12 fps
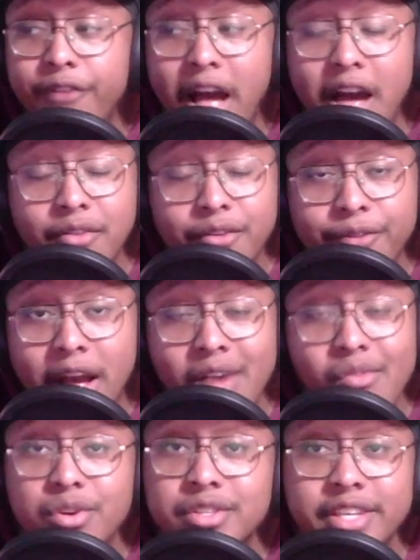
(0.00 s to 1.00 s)
5 of
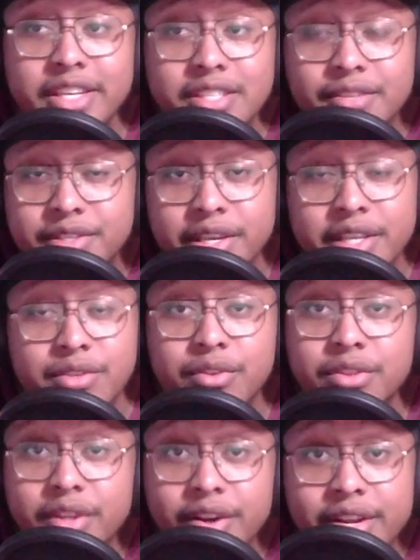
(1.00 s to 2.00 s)
5 or 6 of 6
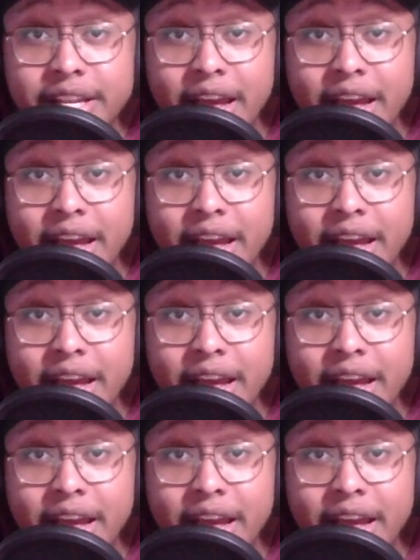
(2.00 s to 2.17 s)
on third